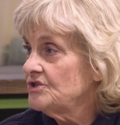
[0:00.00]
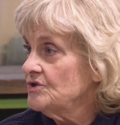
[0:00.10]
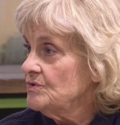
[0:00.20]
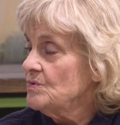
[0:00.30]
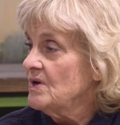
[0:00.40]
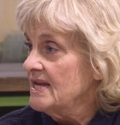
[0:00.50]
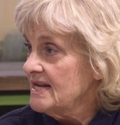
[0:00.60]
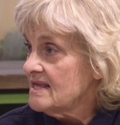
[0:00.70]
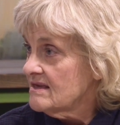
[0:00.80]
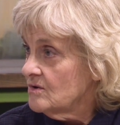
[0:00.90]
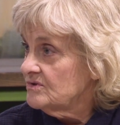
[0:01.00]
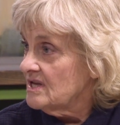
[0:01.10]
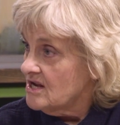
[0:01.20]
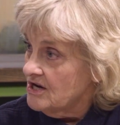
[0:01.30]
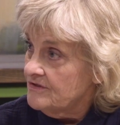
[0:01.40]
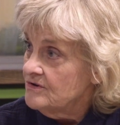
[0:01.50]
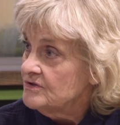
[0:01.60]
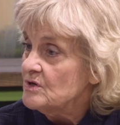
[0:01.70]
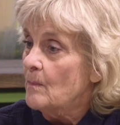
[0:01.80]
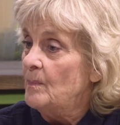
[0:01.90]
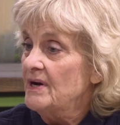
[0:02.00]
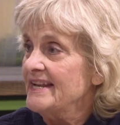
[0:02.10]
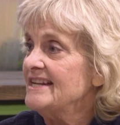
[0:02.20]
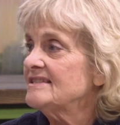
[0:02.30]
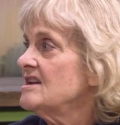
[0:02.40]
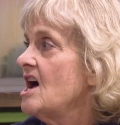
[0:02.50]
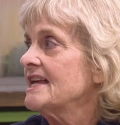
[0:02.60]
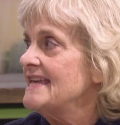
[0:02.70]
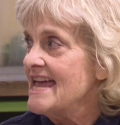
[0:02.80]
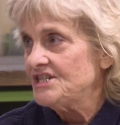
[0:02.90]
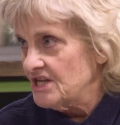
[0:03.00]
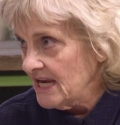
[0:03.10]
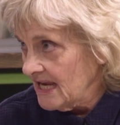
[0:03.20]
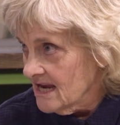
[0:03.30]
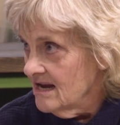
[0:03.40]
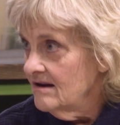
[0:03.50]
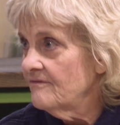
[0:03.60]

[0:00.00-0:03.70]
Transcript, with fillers: to getting those than others, but it's not catching okay.